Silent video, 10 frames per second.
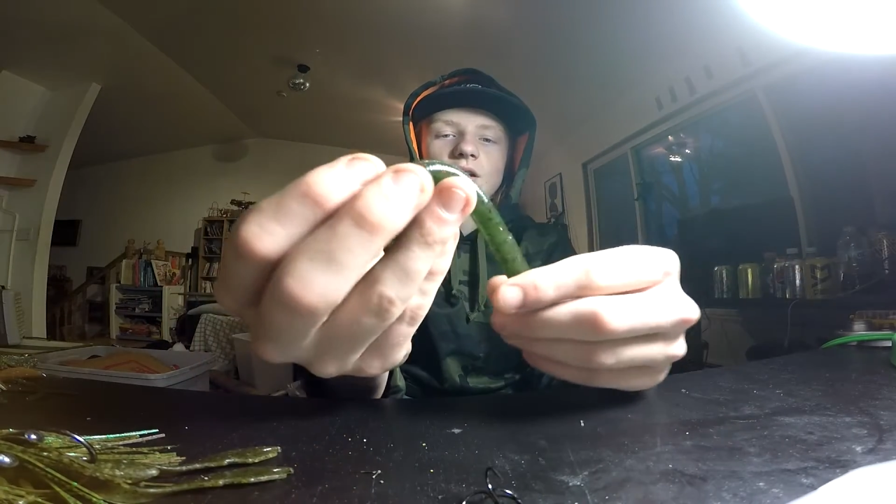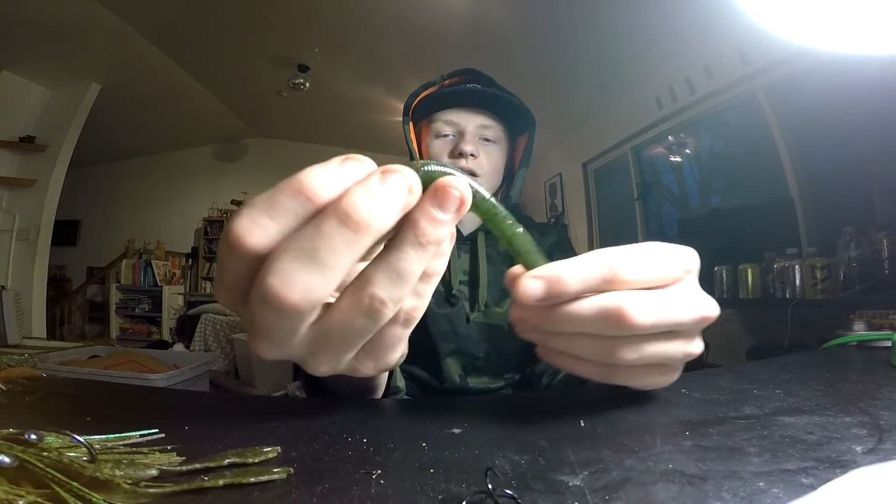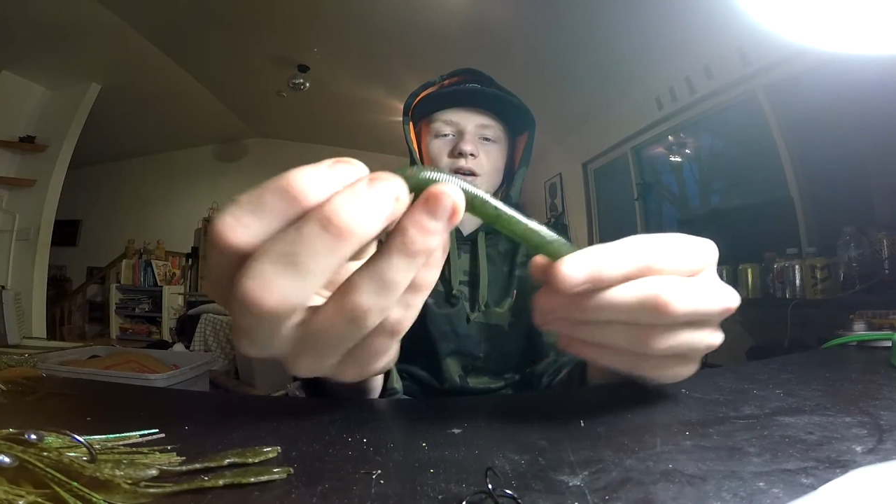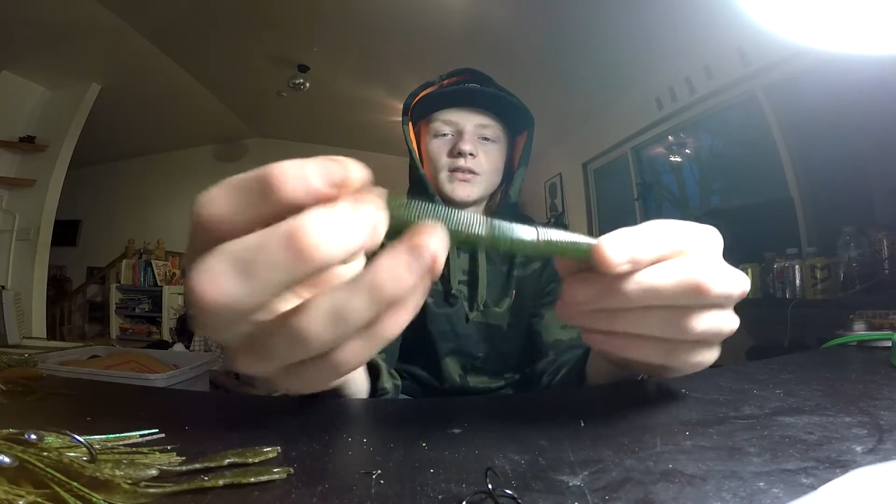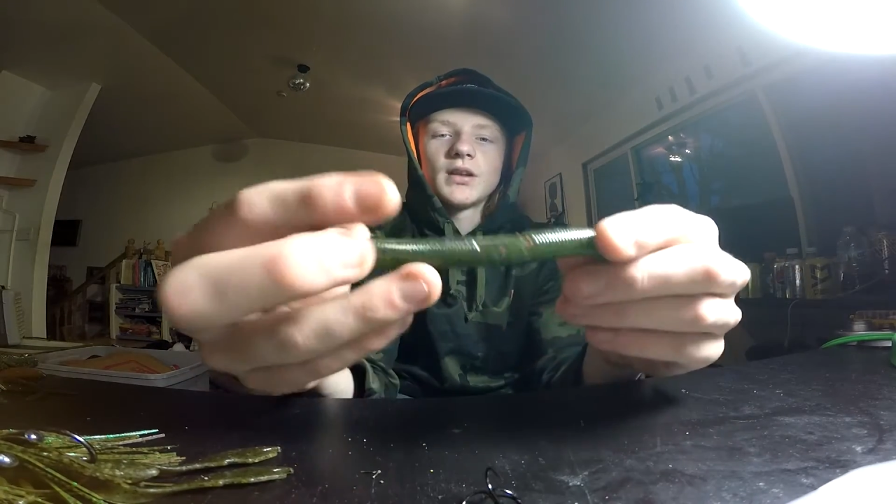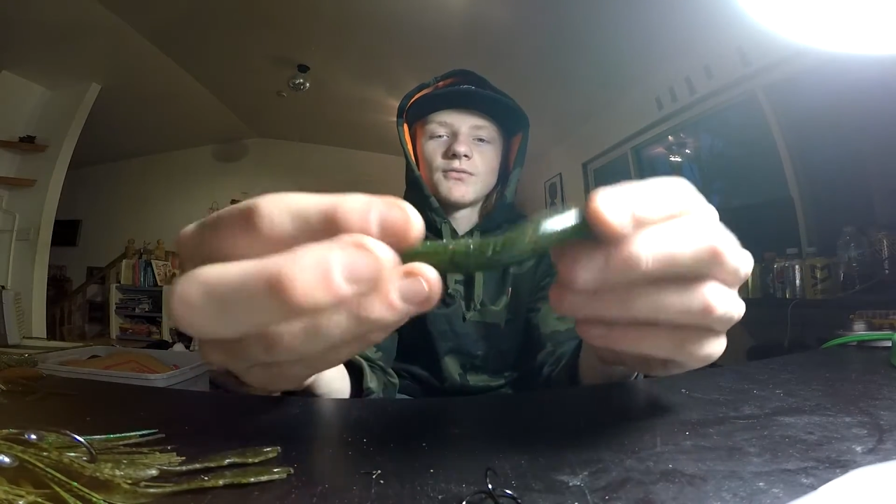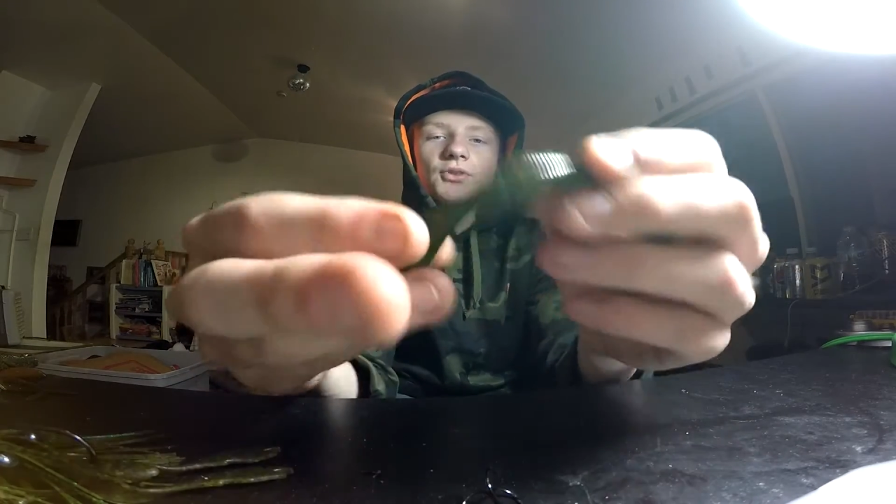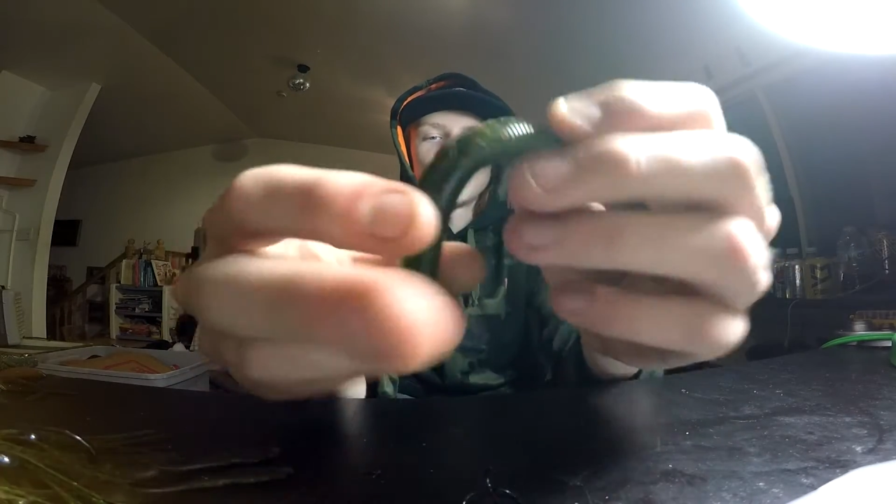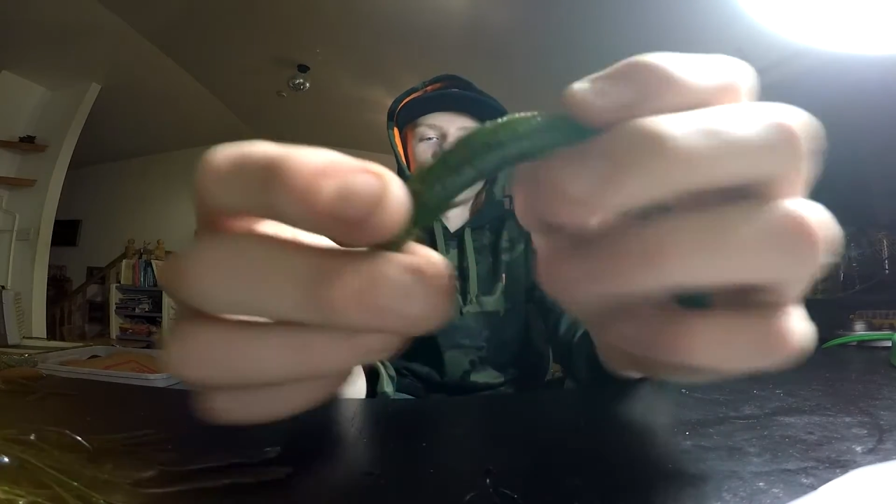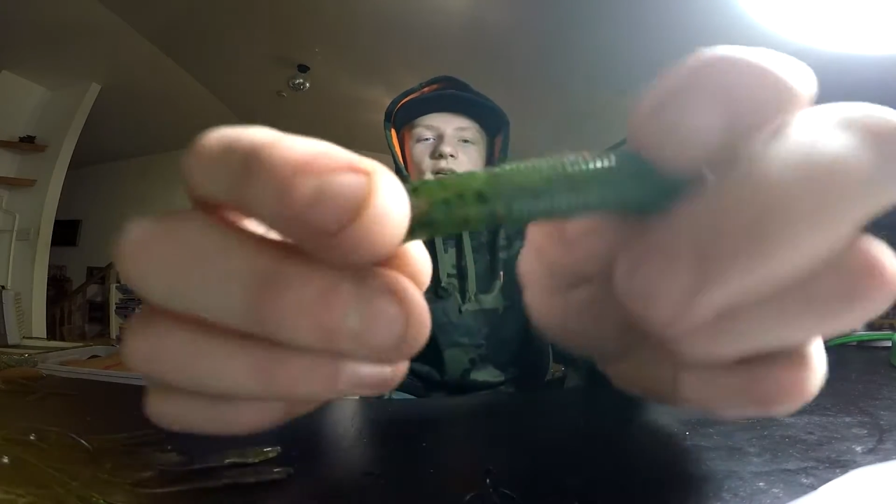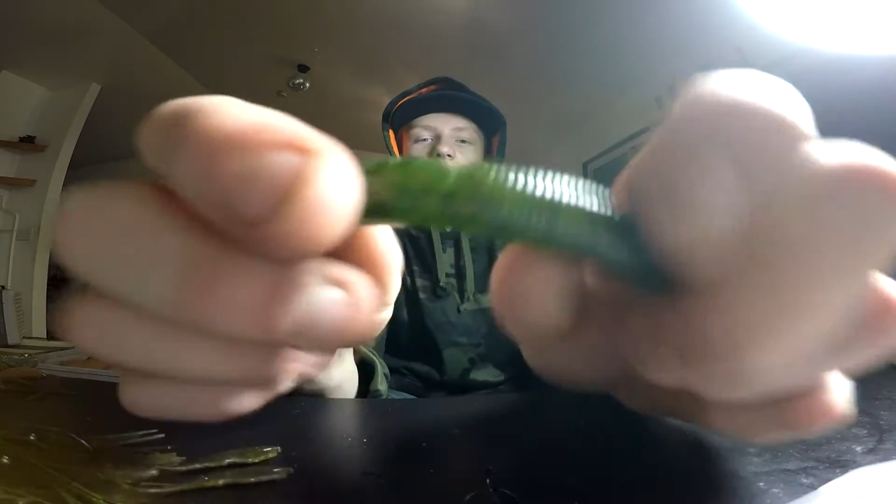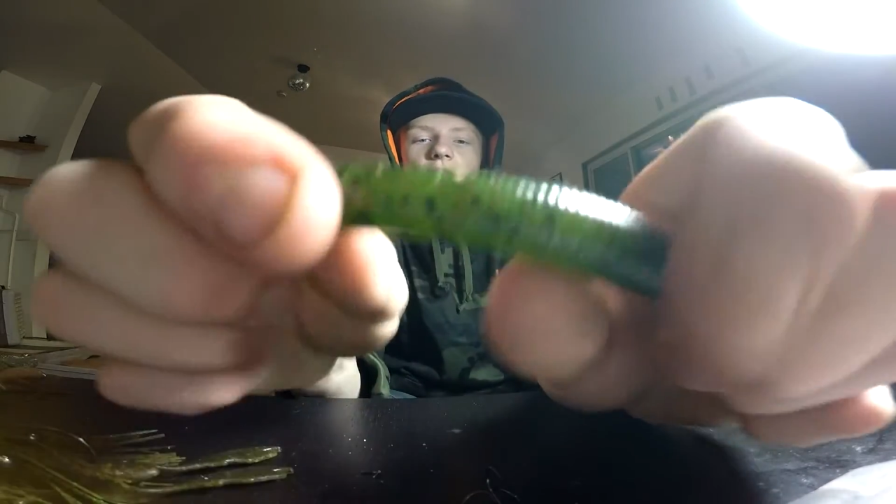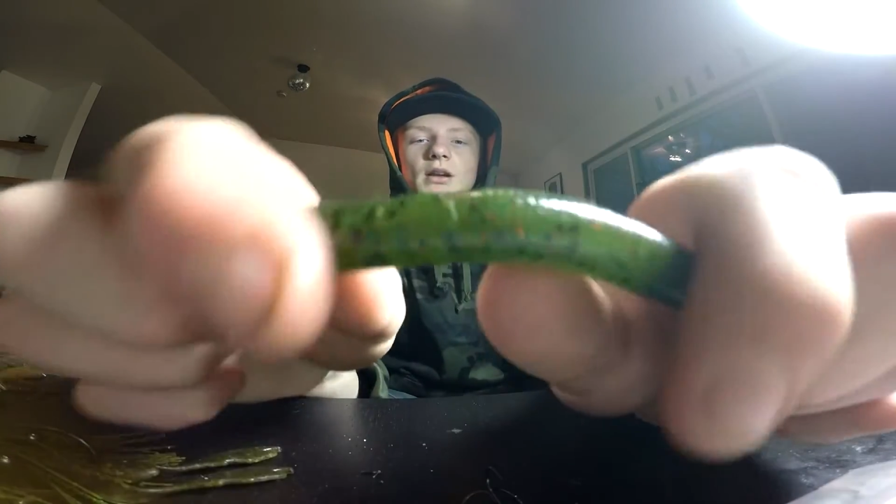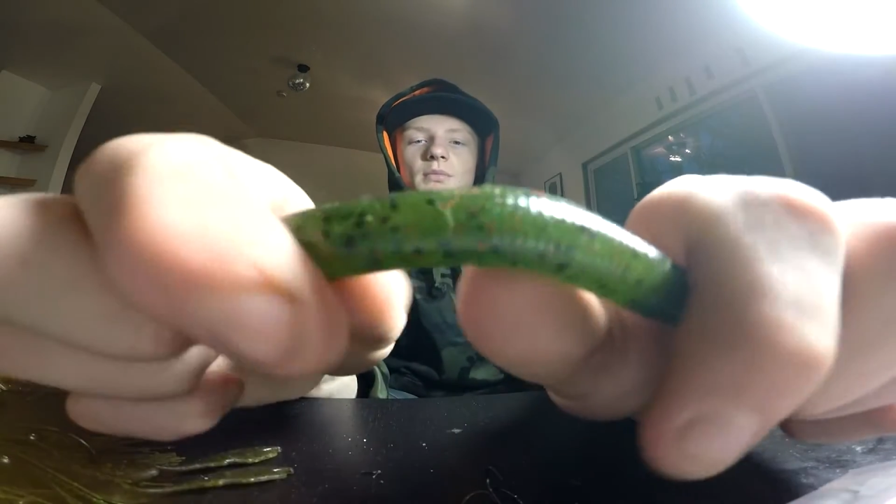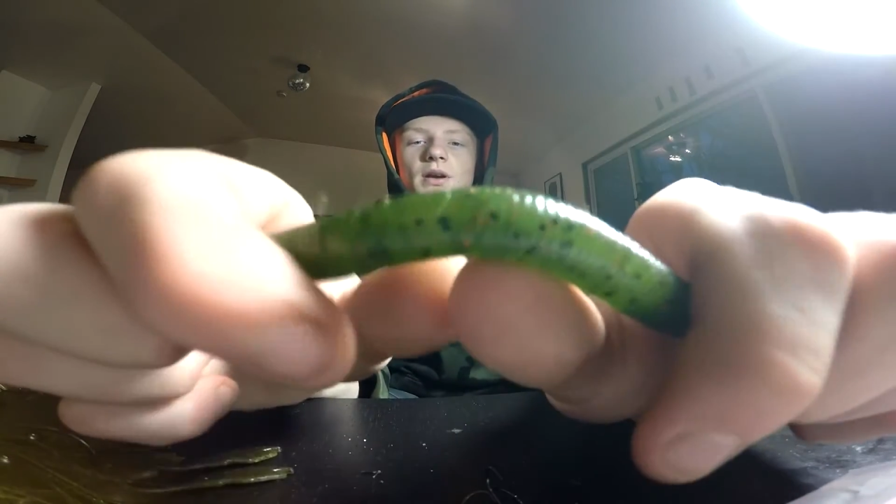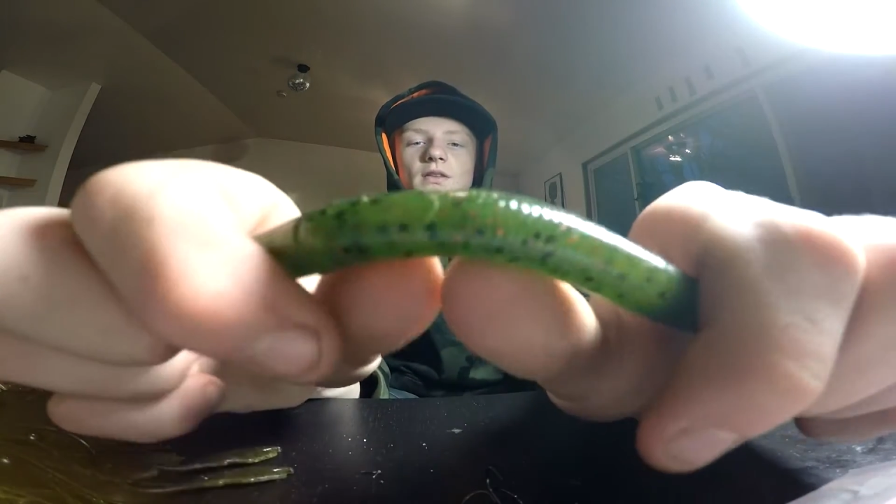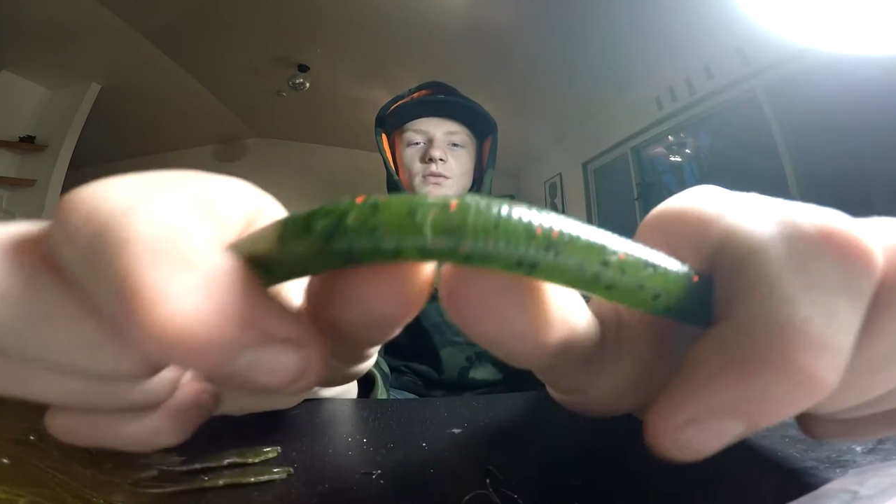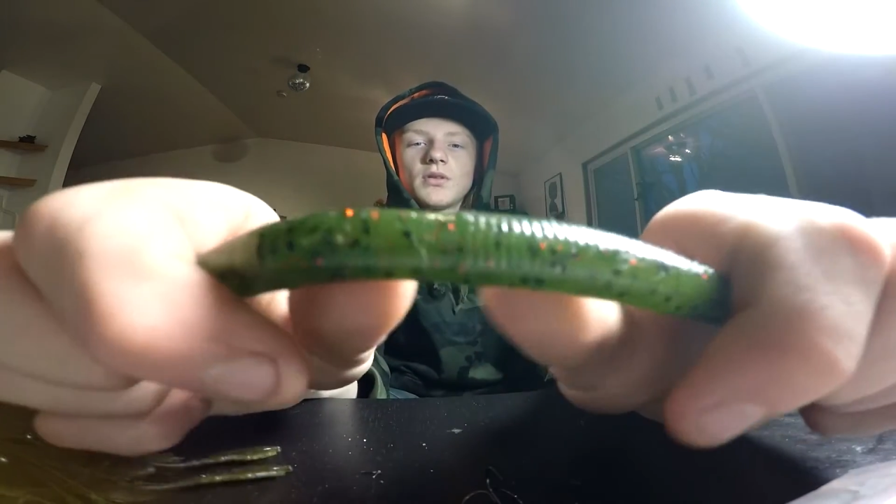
Definitely get a lot of bites